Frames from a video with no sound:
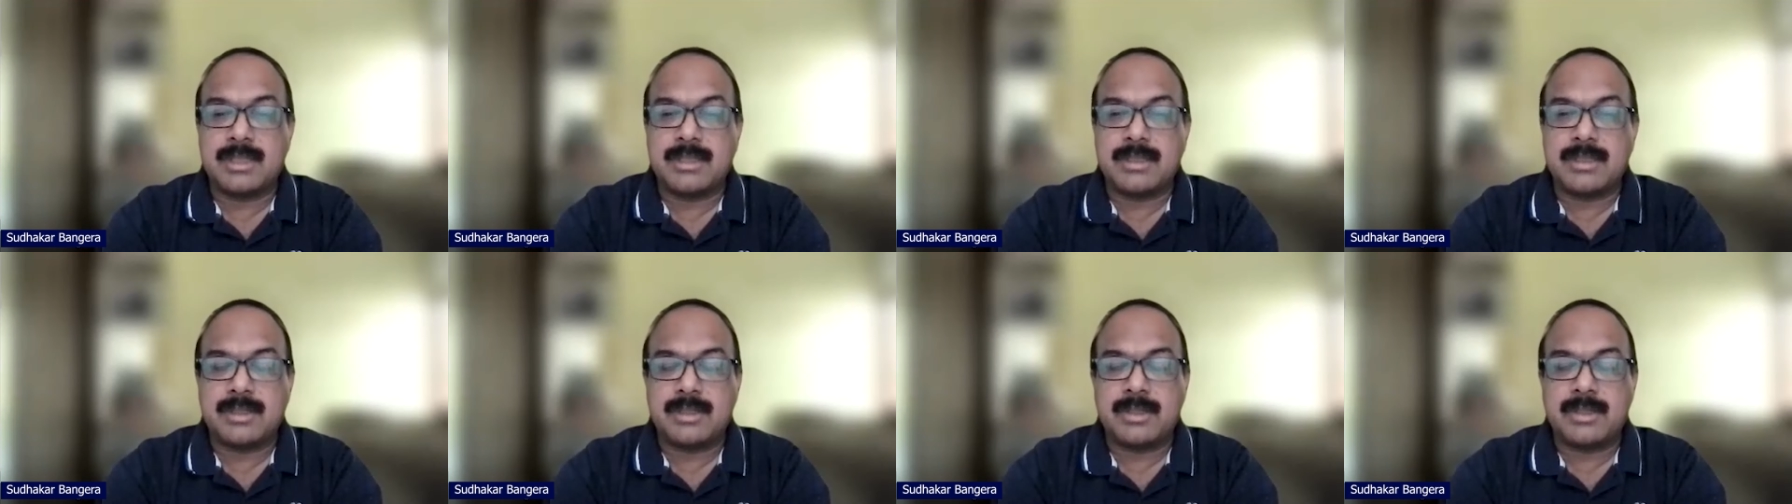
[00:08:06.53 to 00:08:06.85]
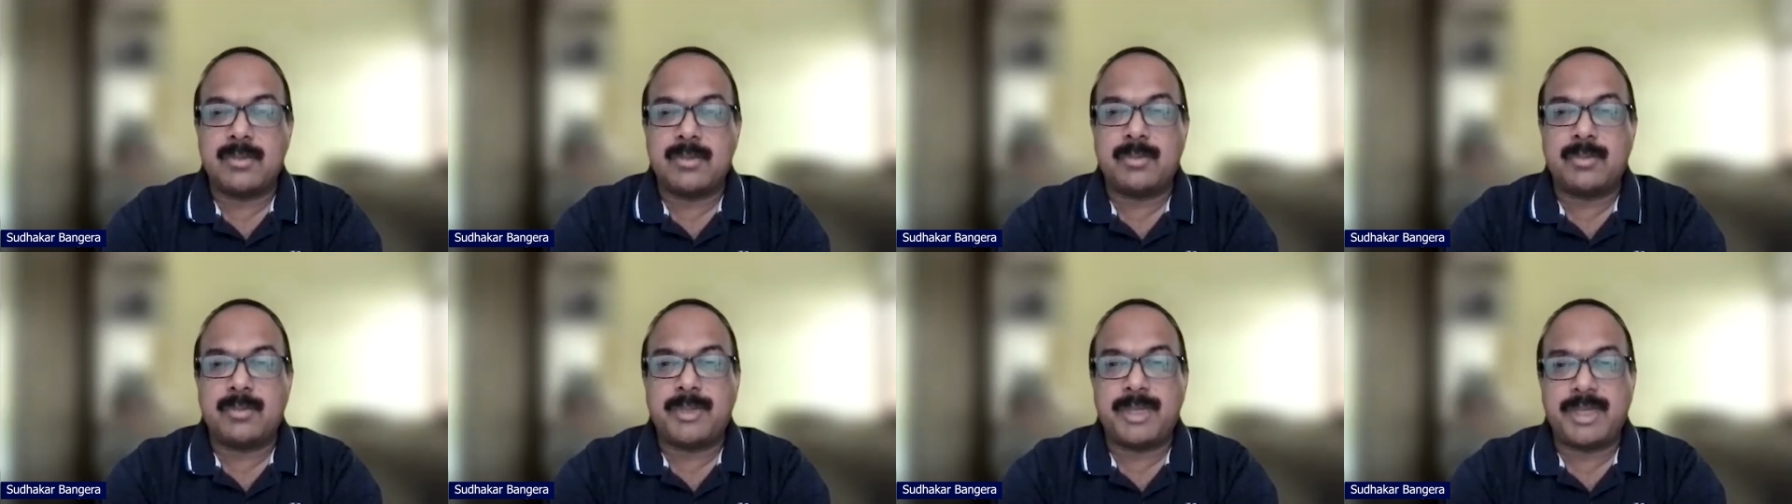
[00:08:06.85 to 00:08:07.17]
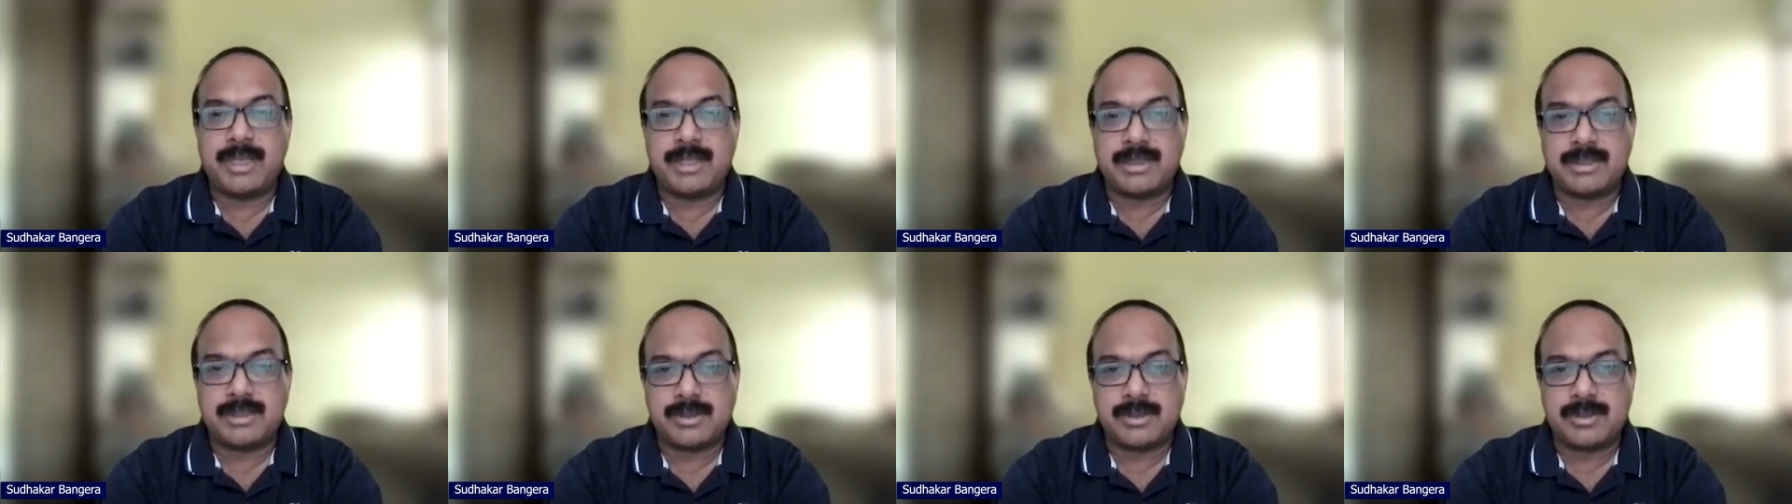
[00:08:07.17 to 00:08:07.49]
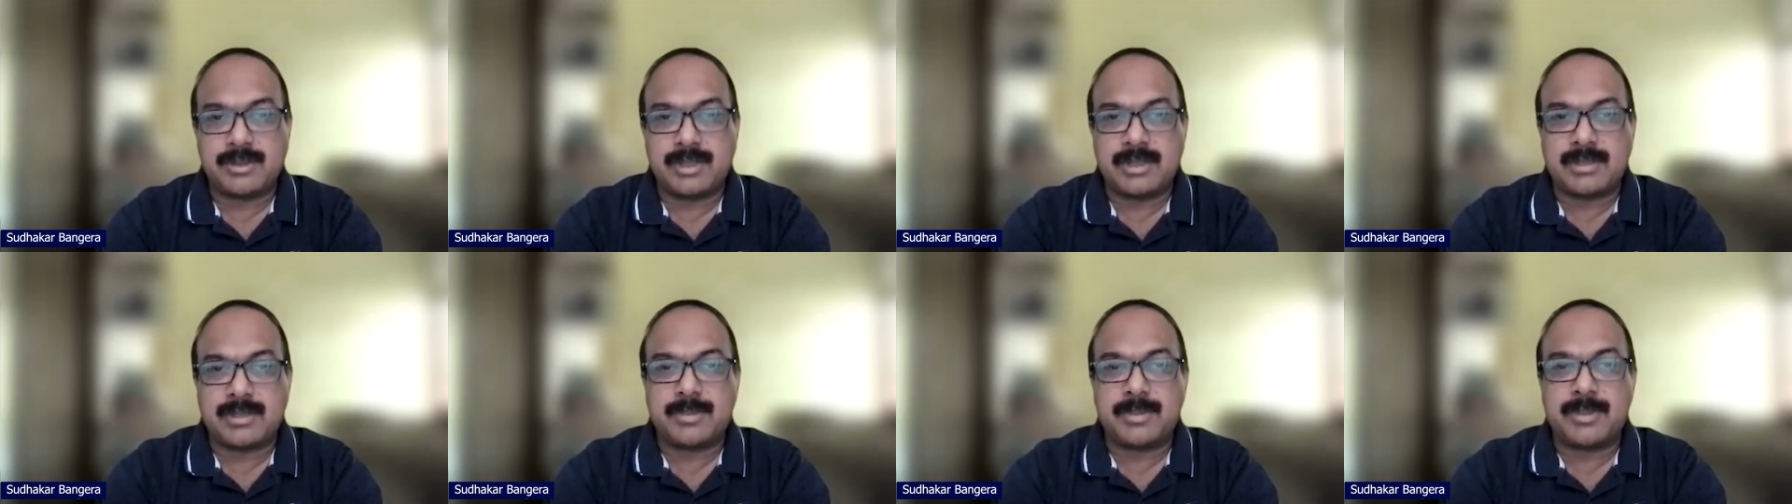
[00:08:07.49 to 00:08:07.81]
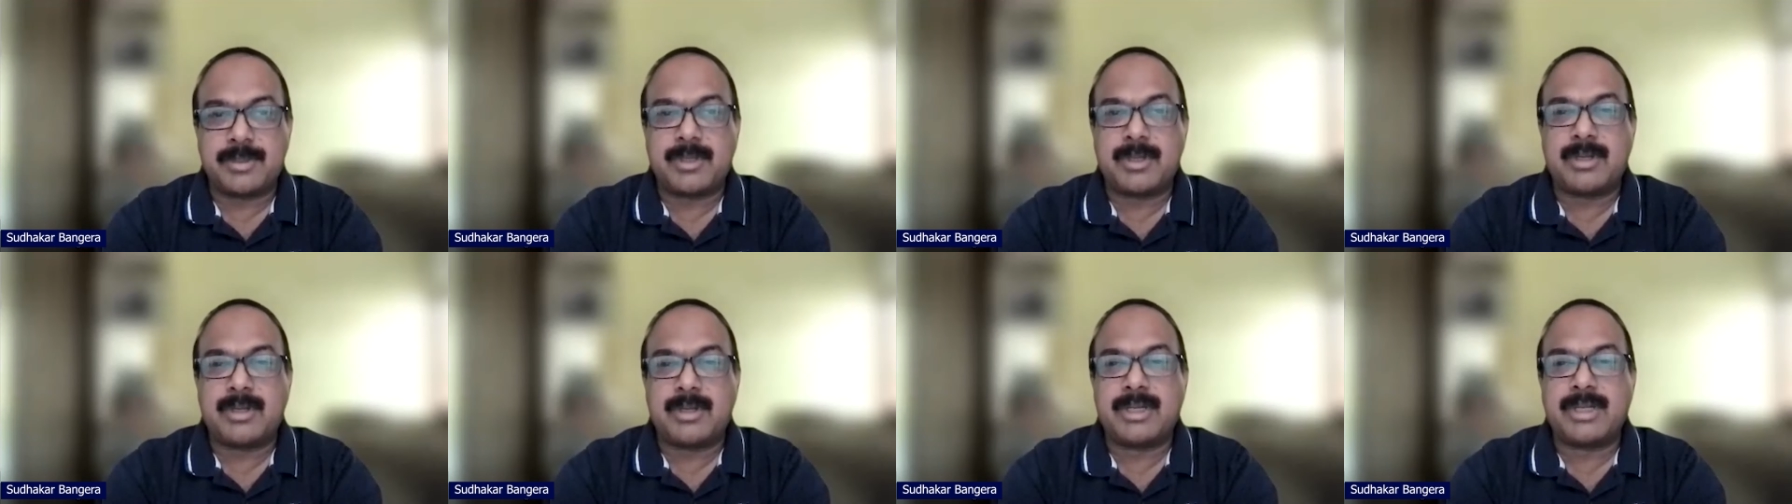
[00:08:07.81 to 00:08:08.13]
give PSURs
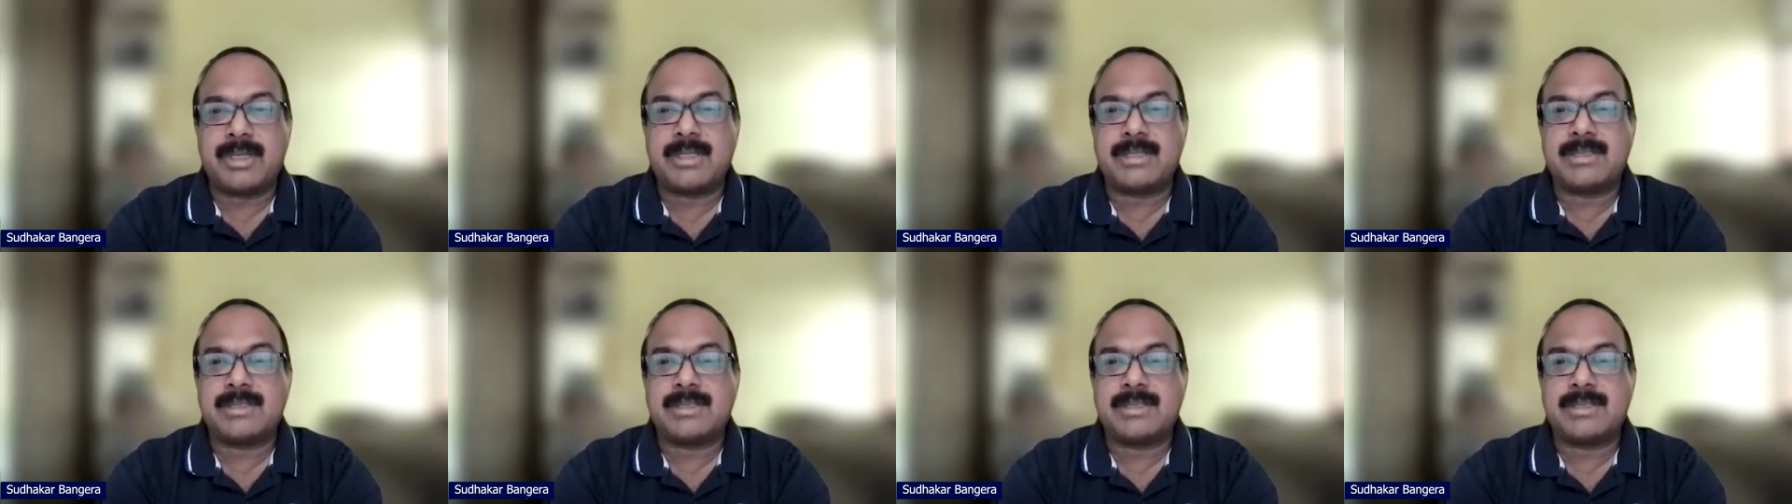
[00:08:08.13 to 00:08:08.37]
periodic